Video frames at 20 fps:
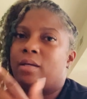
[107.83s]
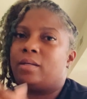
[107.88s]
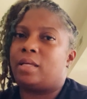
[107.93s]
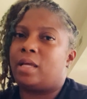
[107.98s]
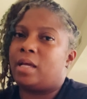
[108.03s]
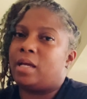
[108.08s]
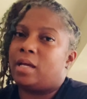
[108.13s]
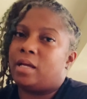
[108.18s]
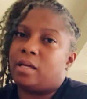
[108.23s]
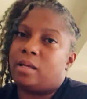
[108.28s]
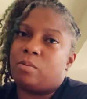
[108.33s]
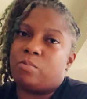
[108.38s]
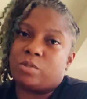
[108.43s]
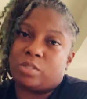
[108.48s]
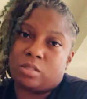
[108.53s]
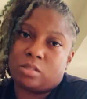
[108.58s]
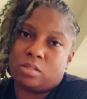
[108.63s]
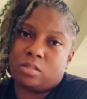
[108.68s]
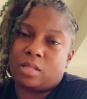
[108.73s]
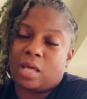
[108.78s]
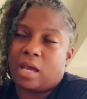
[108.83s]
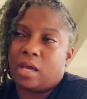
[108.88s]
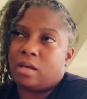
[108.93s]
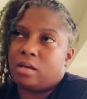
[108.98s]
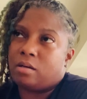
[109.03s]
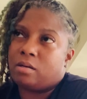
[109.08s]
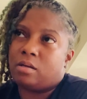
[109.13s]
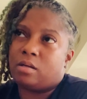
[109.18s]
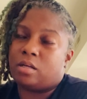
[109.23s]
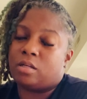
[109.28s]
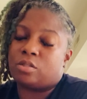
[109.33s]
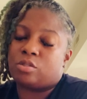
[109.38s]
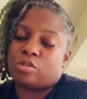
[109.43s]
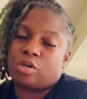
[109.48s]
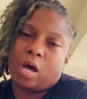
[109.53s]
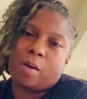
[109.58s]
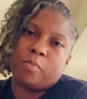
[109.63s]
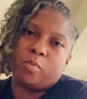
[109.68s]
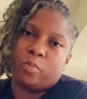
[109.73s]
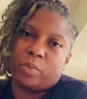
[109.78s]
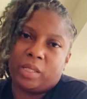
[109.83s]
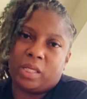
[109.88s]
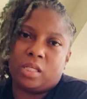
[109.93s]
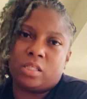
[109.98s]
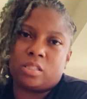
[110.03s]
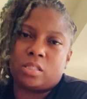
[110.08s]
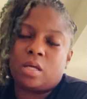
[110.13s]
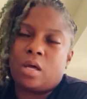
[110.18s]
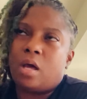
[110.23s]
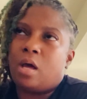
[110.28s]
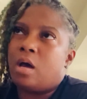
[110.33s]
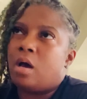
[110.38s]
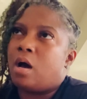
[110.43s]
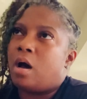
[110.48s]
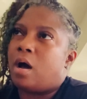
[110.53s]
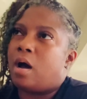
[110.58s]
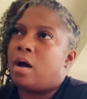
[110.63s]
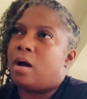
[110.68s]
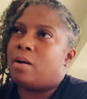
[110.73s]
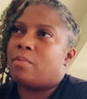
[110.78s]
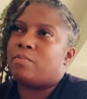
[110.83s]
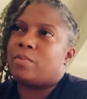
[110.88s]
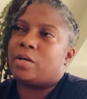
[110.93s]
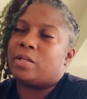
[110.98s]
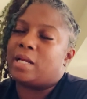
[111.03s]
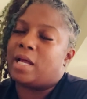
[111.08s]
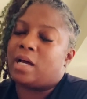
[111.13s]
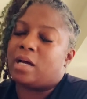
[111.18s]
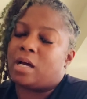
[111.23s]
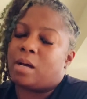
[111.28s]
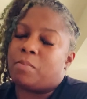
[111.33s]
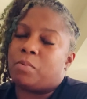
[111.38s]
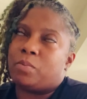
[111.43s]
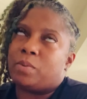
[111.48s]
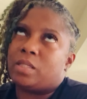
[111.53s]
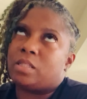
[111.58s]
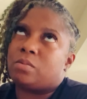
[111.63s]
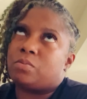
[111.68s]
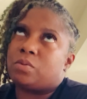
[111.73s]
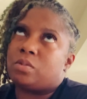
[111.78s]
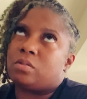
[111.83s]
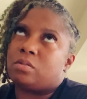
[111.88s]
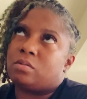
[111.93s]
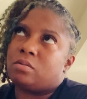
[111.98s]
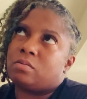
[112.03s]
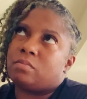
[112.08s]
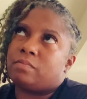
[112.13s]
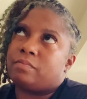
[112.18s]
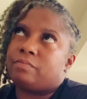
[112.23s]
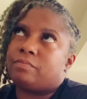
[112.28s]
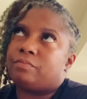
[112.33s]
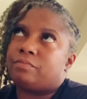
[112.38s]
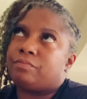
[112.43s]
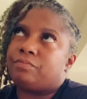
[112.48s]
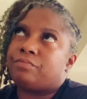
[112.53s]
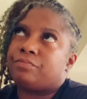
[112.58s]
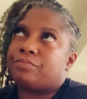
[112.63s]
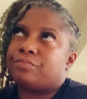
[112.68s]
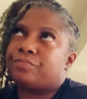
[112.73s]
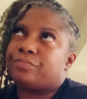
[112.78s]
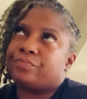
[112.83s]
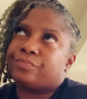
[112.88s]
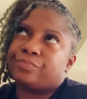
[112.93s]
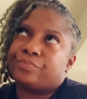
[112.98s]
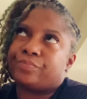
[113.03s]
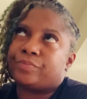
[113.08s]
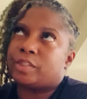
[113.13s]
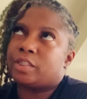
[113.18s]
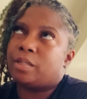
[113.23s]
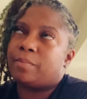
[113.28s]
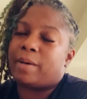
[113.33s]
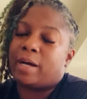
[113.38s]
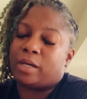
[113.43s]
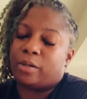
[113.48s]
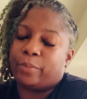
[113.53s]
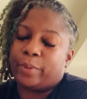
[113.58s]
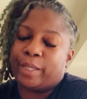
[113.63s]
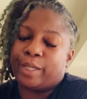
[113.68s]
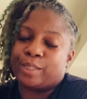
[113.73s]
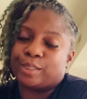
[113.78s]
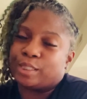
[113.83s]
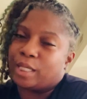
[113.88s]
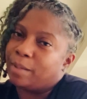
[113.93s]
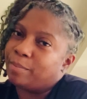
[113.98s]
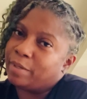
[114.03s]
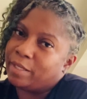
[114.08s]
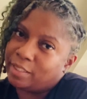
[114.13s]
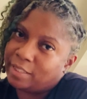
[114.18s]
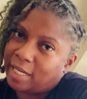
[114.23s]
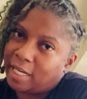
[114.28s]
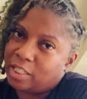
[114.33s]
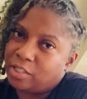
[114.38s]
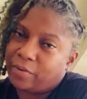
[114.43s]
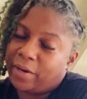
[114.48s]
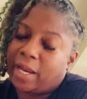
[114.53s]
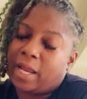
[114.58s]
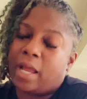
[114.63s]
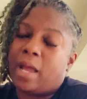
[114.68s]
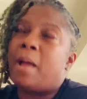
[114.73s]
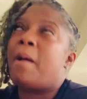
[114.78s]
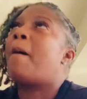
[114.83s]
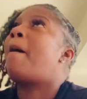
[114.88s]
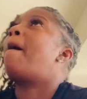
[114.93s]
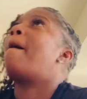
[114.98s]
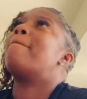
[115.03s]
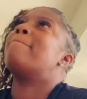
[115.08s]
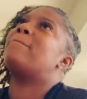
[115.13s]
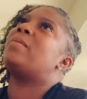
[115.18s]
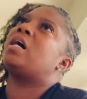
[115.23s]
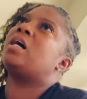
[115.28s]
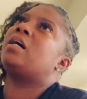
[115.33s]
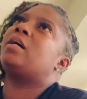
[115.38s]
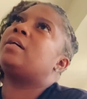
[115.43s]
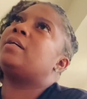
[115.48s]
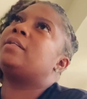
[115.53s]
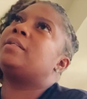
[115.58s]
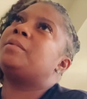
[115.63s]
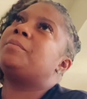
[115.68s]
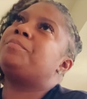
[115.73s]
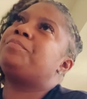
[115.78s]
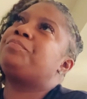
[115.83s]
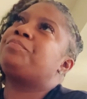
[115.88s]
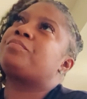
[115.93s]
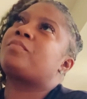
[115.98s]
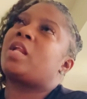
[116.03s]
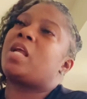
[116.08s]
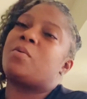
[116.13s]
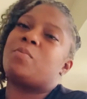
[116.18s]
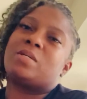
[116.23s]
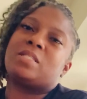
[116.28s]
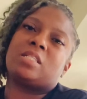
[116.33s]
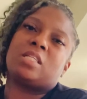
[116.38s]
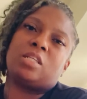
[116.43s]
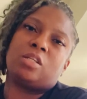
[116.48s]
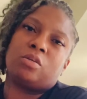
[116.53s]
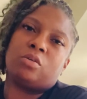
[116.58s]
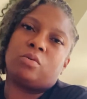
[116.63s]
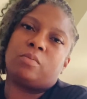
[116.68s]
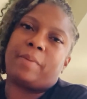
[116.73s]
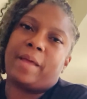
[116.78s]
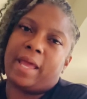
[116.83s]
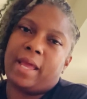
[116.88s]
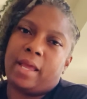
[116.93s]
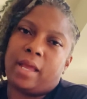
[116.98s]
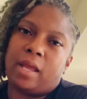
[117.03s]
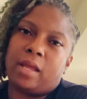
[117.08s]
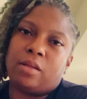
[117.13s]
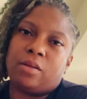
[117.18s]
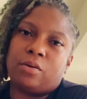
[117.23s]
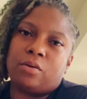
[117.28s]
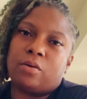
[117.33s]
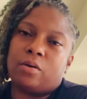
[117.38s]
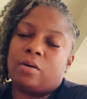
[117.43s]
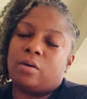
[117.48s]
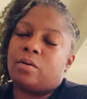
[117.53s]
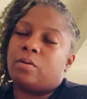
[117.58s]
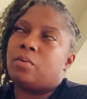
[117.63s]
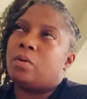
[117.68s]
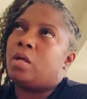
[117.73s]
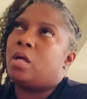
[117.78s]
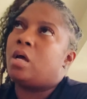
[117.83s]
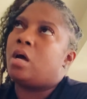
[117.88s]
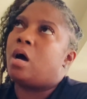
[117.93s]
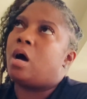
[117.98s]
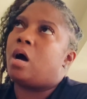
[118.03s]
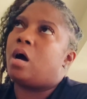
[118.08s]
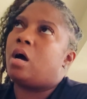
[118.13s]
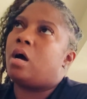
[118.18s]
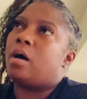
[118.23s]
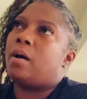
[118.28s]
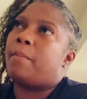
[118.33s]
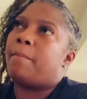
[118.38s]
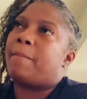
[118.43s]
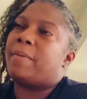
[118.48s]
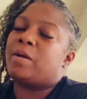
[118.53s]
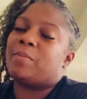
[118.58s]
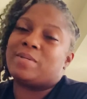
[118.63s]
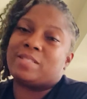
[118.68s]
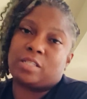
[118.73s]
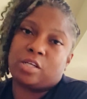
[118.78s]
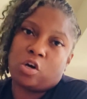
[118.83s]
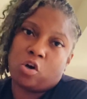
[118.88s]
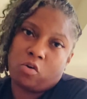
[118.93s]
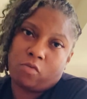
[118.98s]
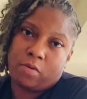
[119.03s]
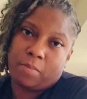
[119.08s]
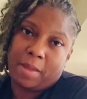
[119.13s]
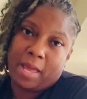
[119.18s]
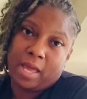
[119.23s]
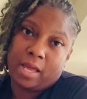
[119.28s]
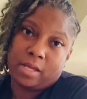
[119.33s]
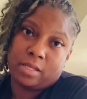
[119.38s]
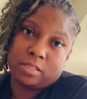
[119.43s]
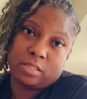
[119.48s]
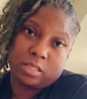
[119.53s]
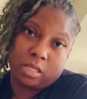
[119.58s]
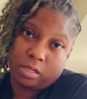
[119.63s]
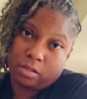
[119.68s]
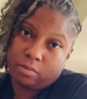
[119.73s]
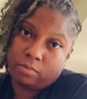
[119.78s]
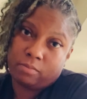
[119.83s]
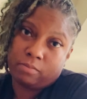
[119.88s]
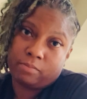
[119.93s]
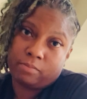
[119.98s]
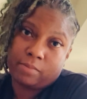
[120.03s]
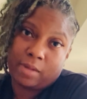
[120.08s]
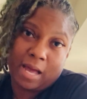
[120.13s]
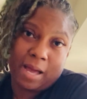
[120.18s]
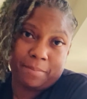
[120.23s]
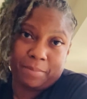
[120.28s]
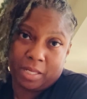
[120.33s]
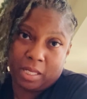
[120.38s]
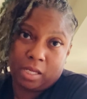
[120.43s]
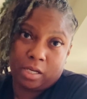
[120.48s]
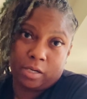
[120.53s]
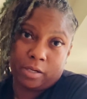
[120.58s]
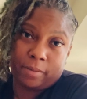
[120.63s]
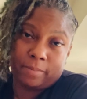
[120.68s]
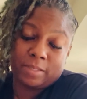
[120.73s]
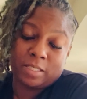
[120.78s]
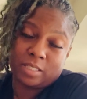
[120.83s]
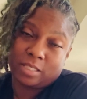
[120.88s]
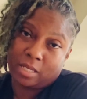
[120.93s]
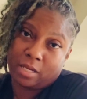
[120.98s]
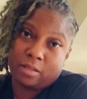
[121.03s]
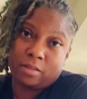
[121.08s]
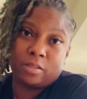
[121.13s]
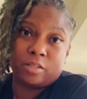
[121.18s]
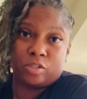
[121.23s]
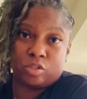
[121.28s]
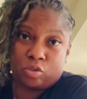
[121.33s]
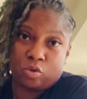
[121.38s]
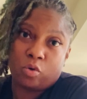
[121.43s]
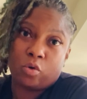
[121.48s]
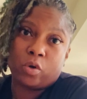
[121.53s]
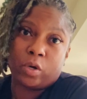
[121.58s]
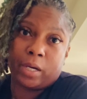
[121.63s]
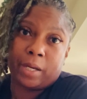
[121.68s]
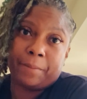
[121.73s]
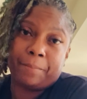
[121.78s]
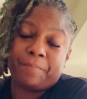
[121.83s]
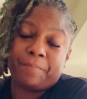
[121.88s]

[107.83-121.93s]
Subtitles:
Yeah, it was like a couple weeks. Well, not a couple weeks. It was about a week if I'm exaggerating. But it was a little bad, you know. But it wasn't COVID bad. So I'm here to tell the story.